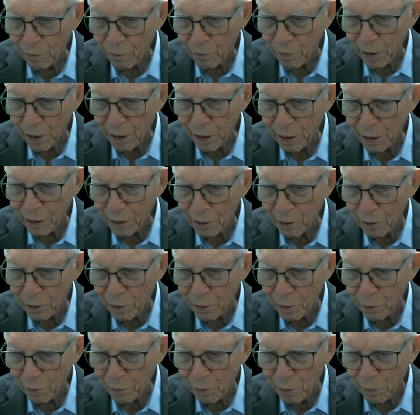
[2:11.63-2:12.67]
ready to
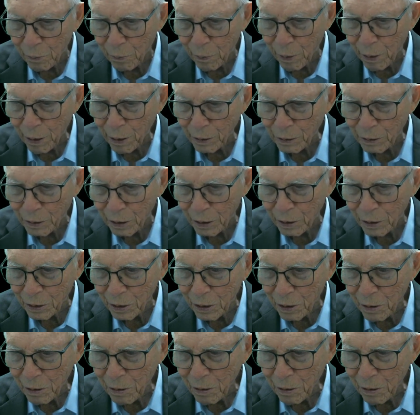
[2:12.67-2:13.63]
do the braces,